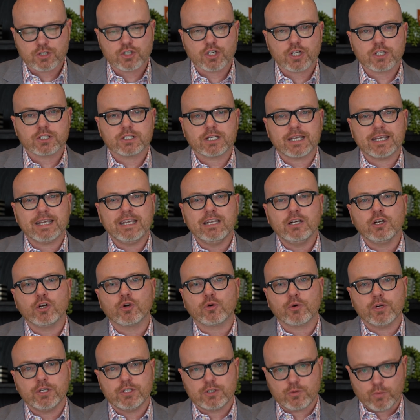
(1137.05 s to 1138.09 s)
Just
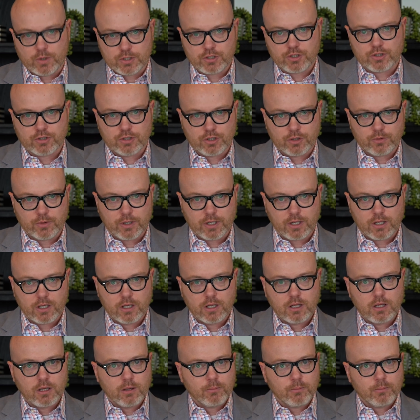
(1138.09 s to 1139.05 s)
increase what you're doing.